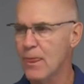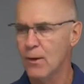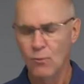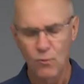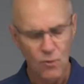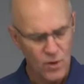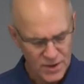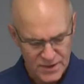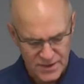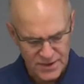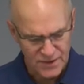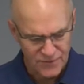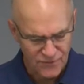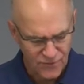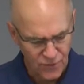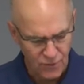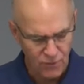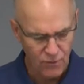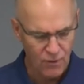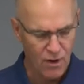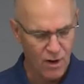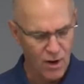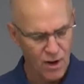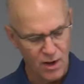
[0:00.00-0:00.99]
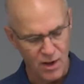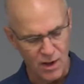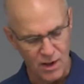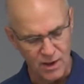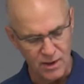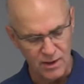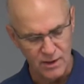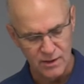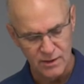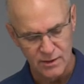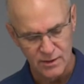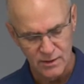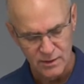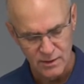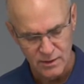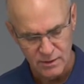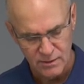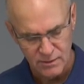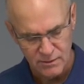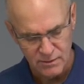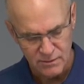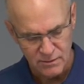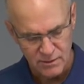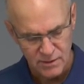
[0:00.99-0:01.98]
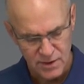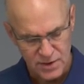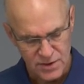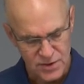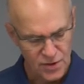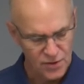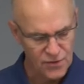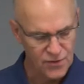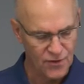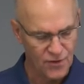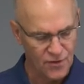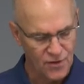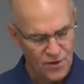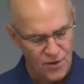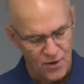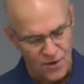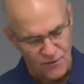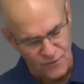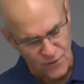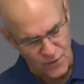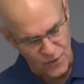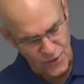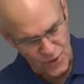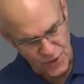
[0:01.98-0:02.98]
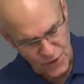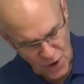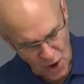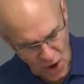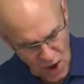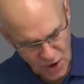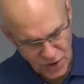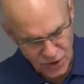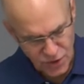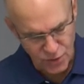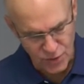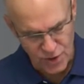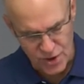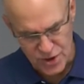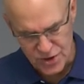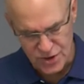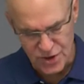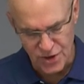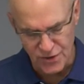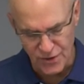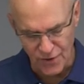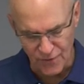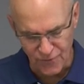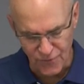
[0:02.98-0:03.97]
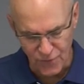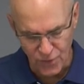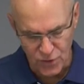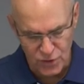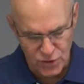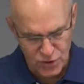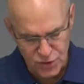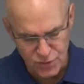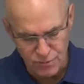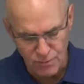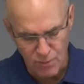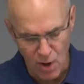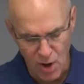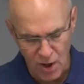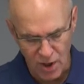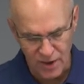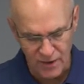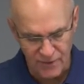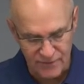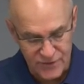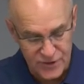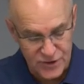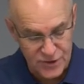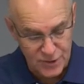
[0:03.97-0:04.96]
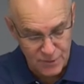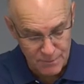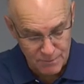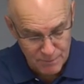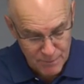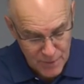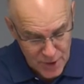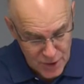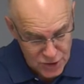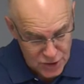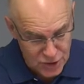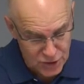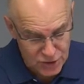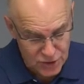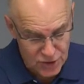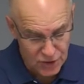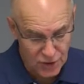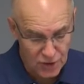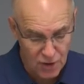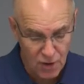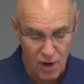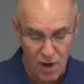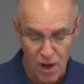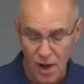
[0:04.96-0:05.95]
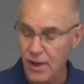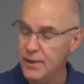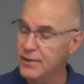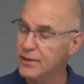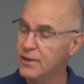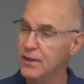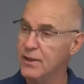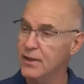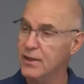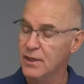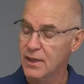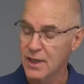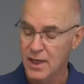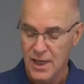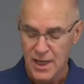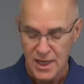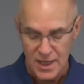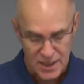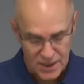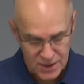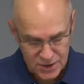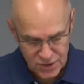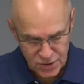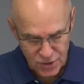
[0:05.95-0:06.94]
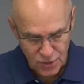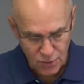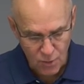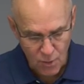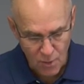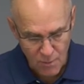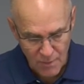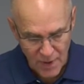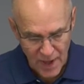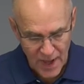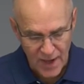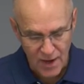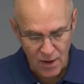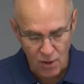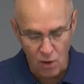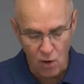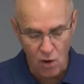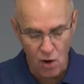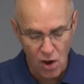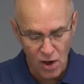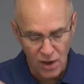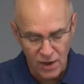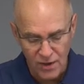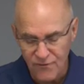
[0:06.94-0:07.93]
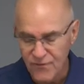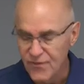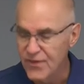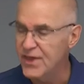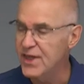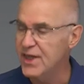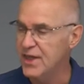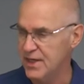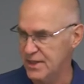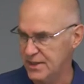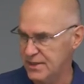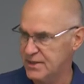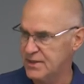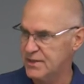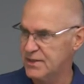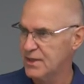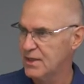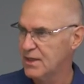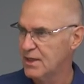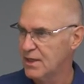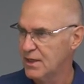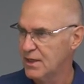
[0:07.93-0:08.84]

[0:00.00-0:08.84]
once and for all. And so the, for the non-Christian, the first mark of submission to God is to obey all of these,